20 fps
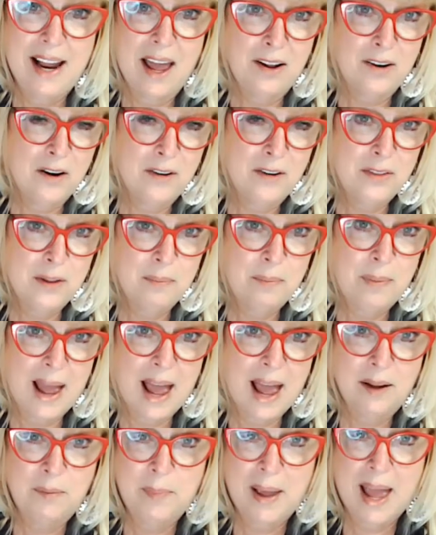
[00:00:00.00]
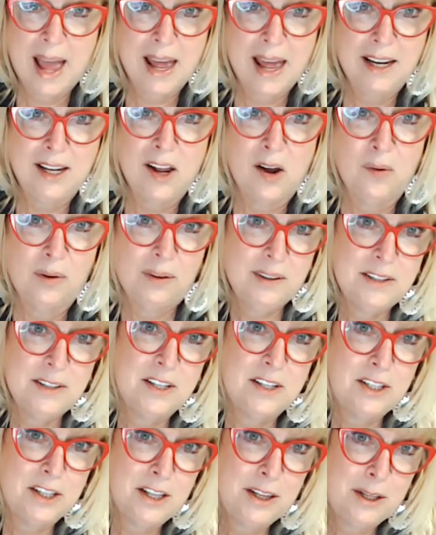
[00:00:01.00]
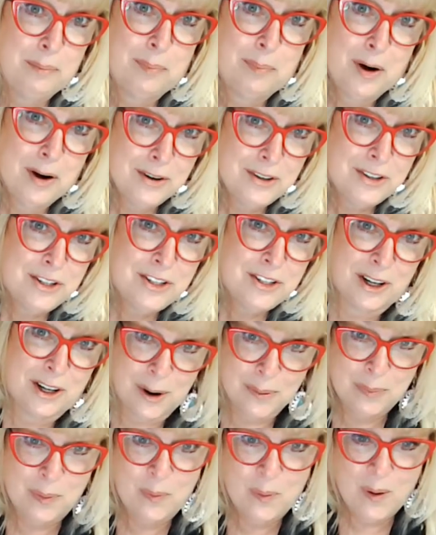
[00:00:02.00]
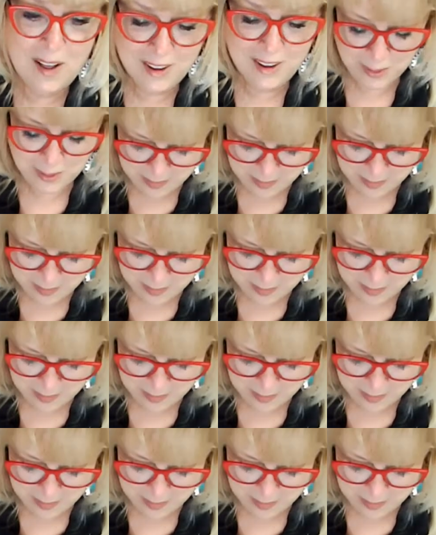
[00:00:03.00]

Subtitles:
out on the back patio and listen to the birds chirp while you